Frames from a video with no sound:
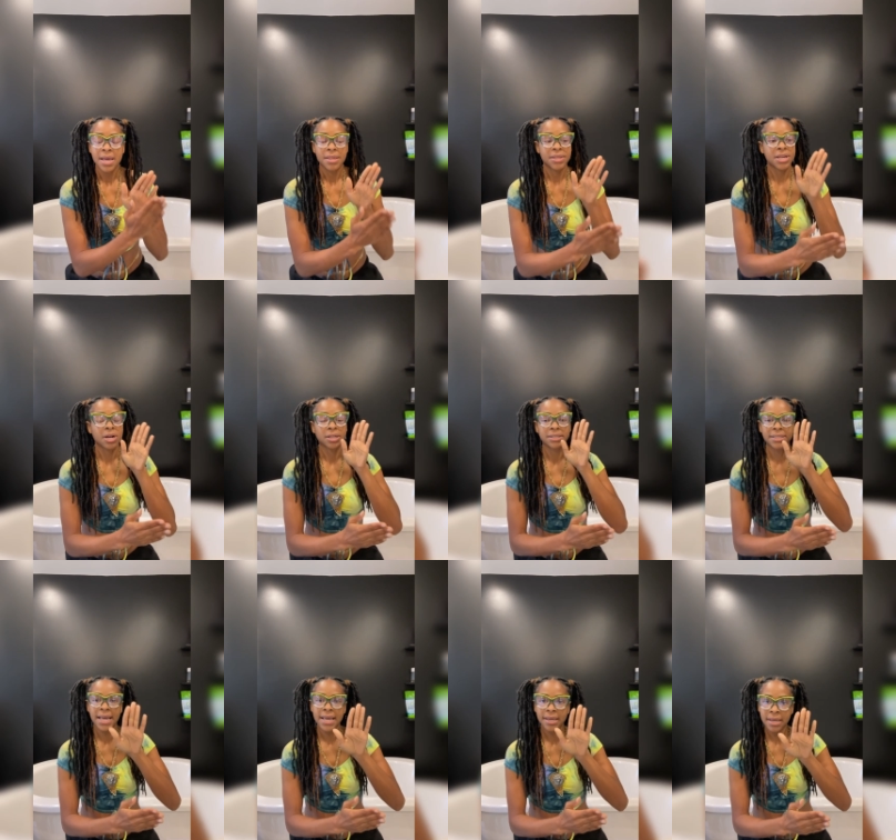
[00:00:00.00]
They are
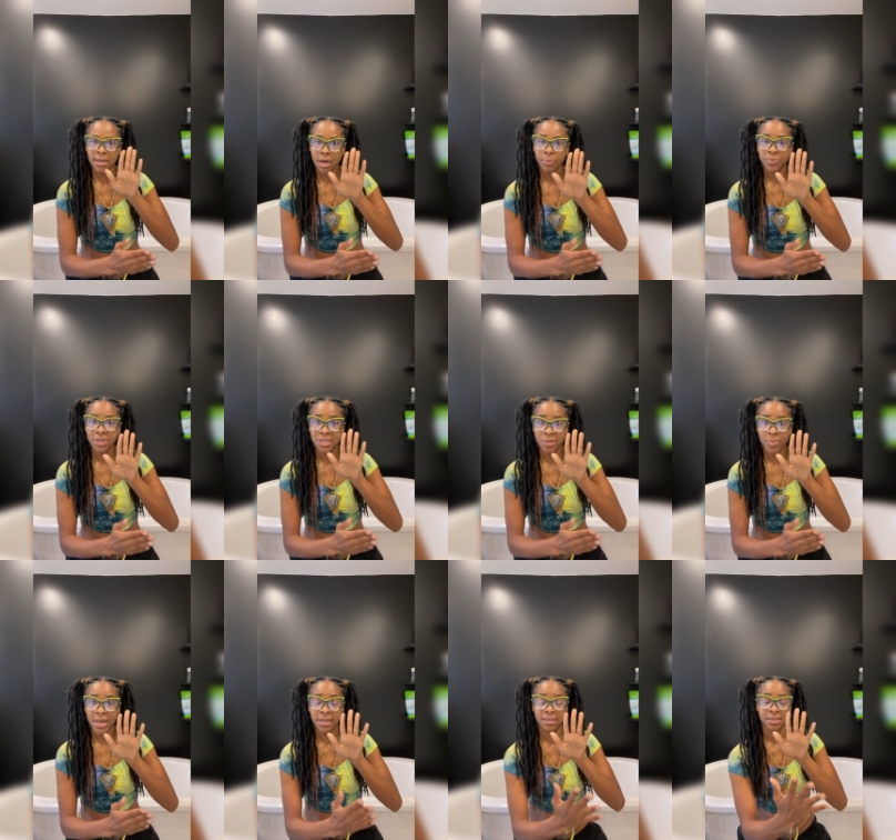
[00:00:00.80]
taking up the
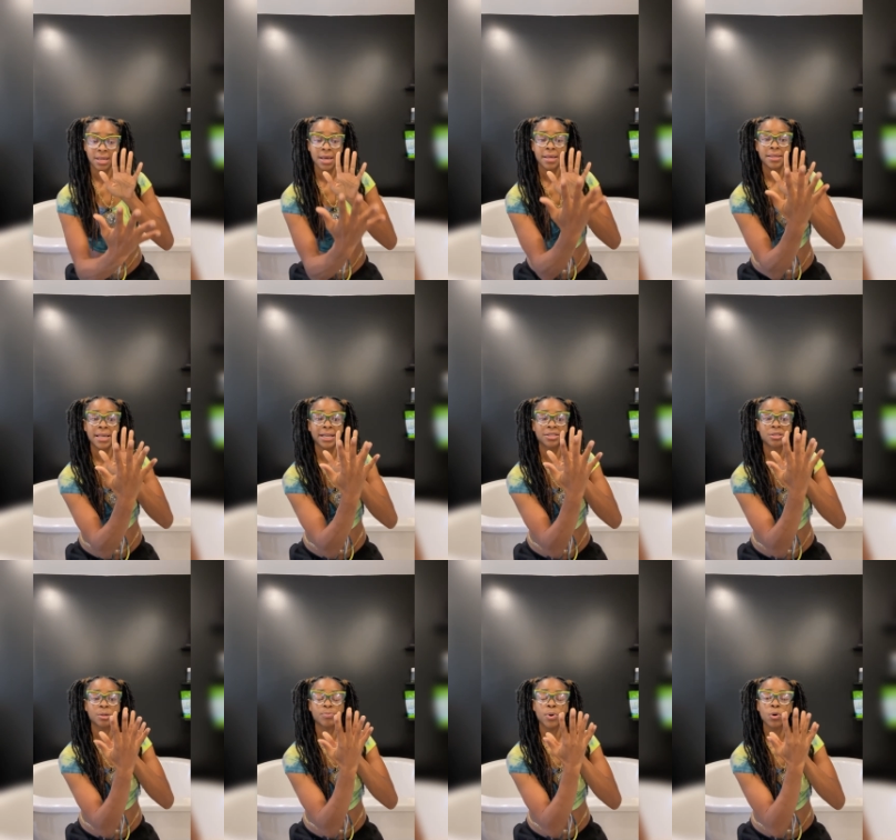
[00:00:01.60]
space that's
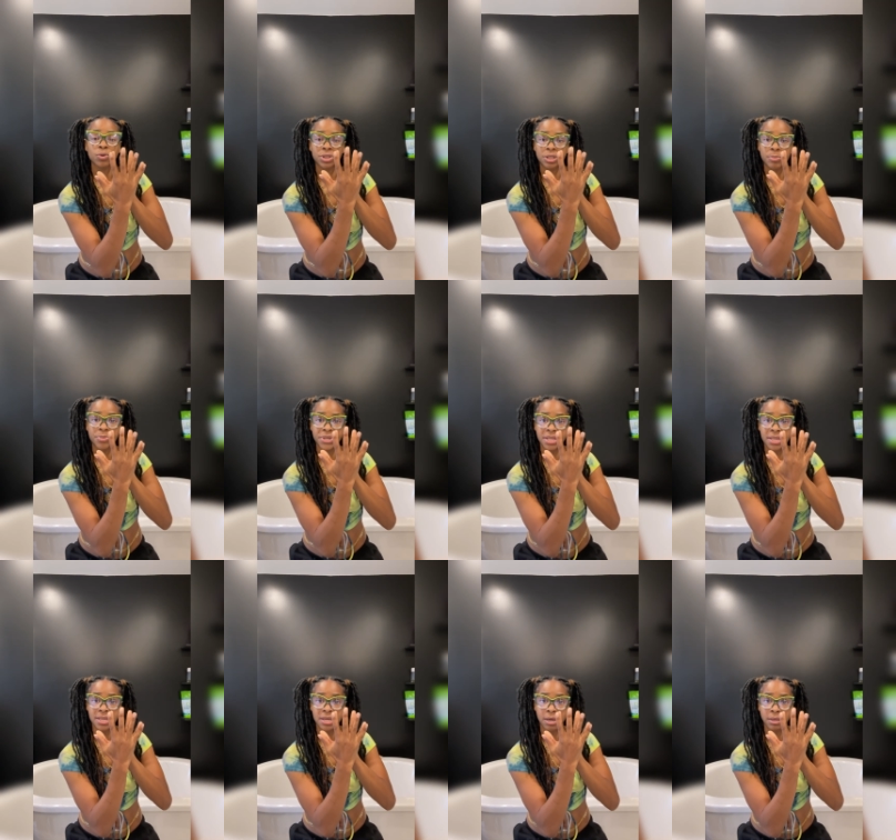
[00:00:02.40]
supposed to be
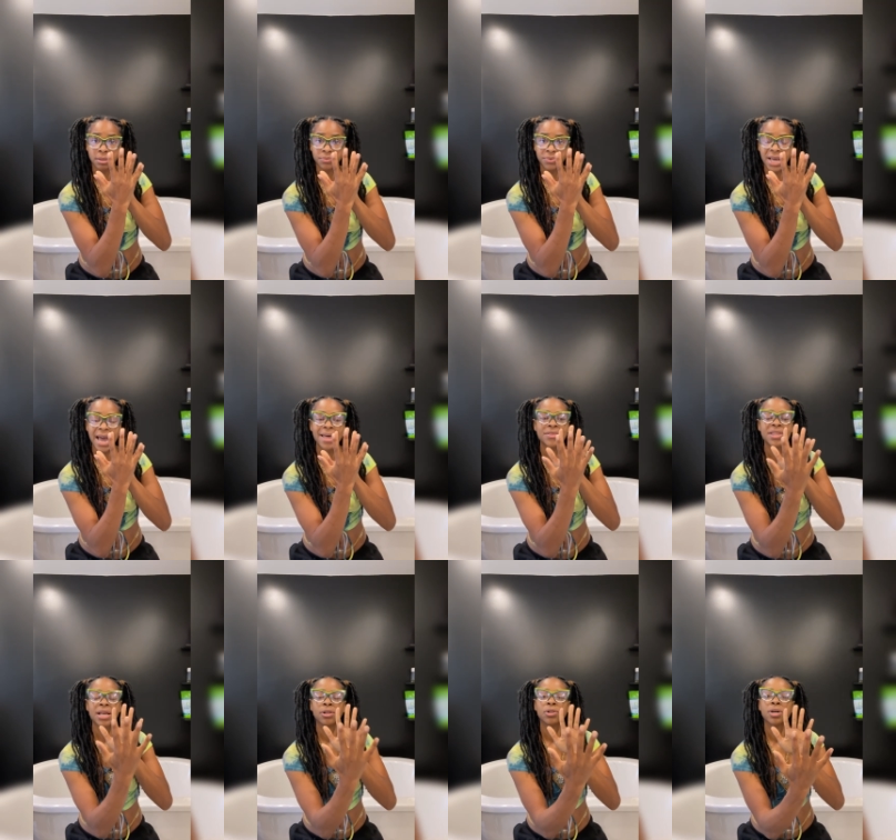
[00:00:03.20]
here and
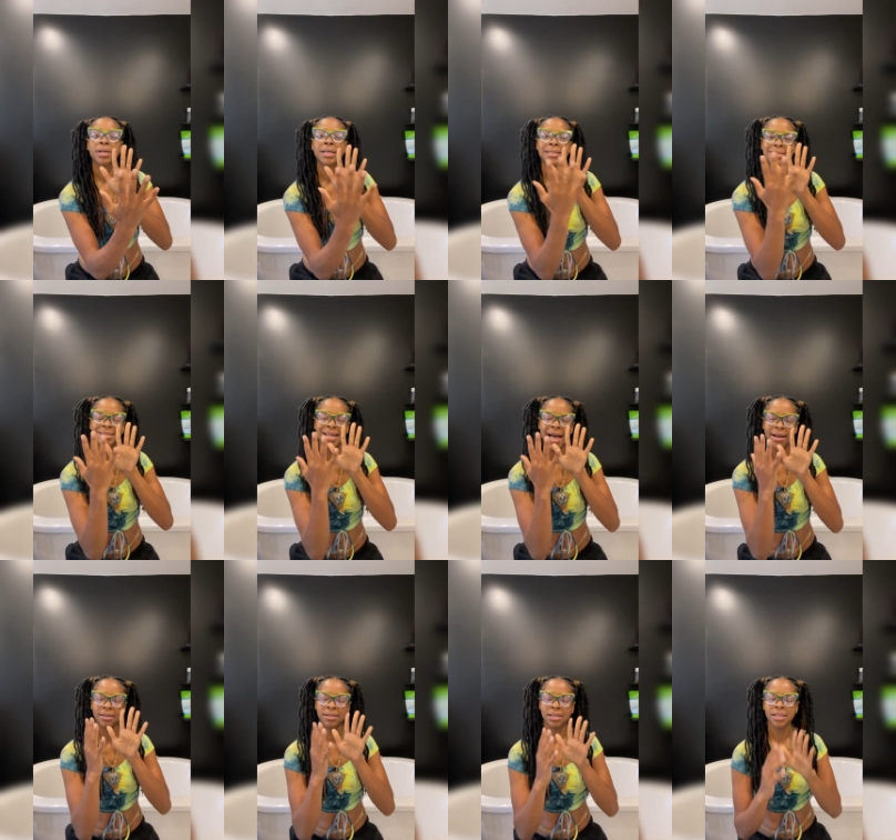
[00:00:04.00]
they look
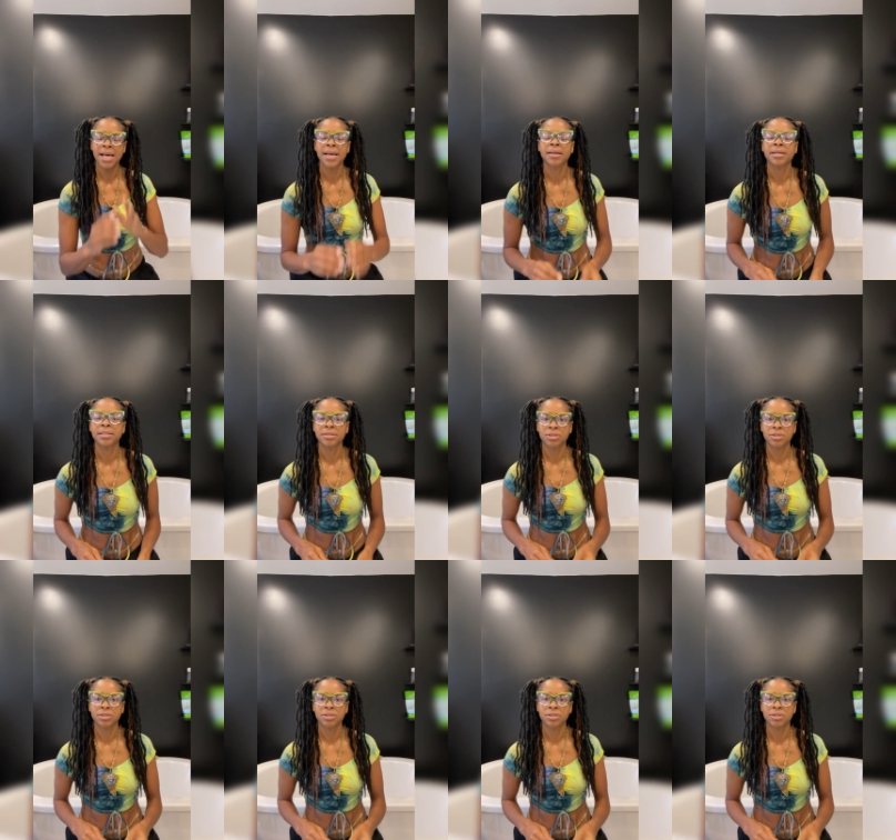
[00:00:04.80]
exactly like it.